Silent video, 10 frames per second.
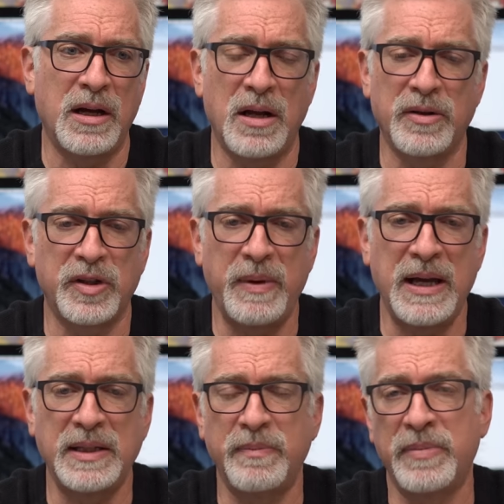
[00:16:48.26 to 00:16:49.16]
color
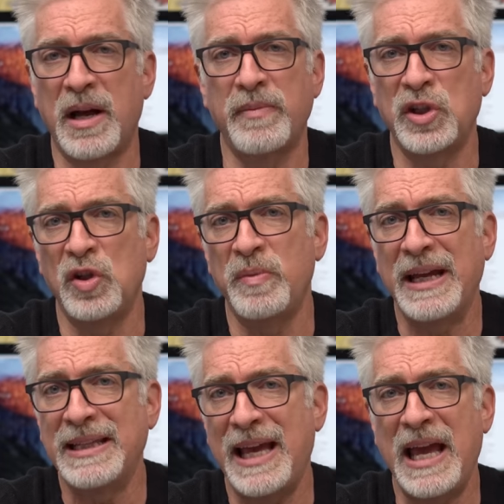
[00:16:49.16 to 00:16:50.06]
space, but I'm
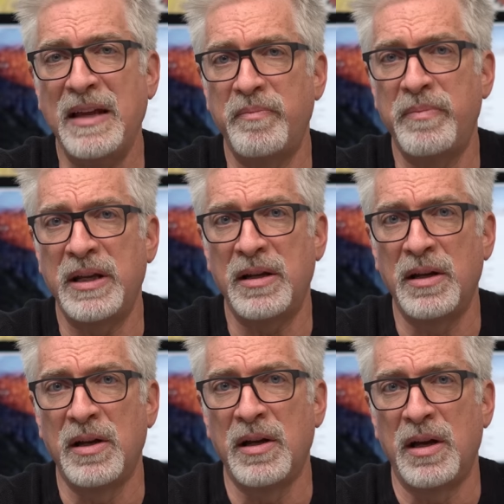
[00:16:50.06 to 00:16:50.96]
assuming it's 8-bit
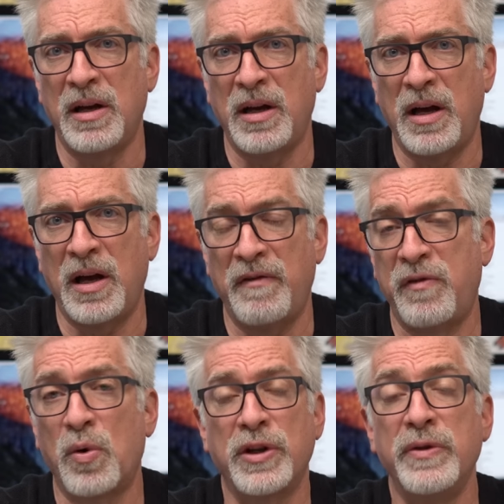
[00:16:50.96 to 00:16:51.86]

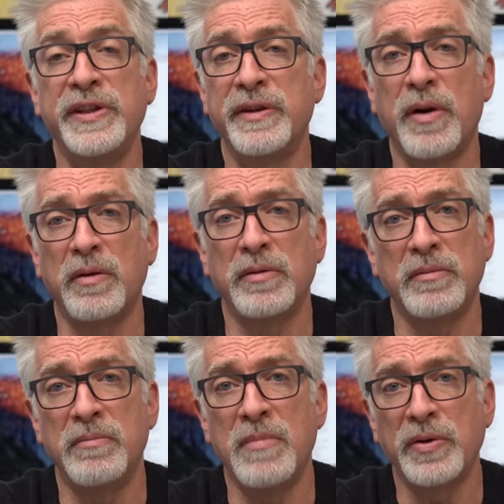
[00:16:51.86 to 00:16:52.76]
420.
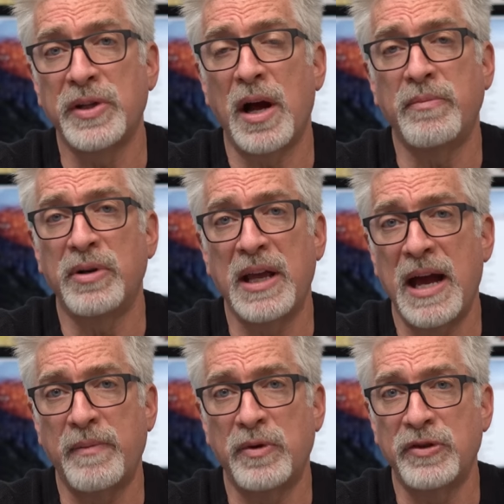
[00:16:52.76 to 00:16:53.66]
Most hybrid
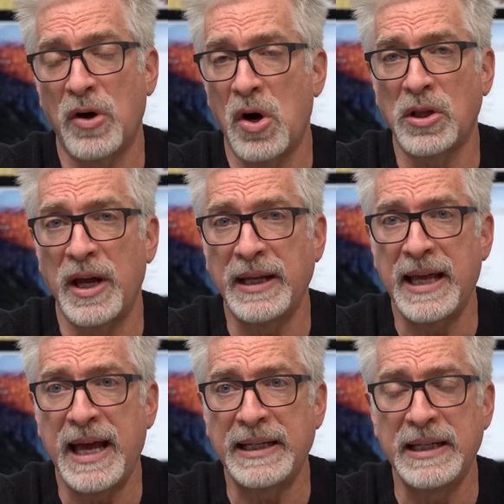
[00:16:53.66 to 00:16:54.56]
cameras are like
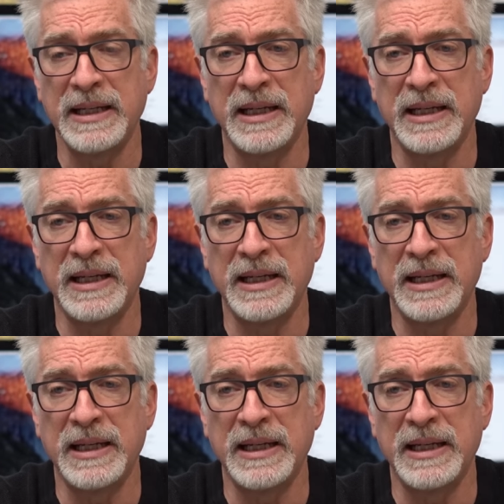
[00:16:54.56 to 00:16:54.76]
that.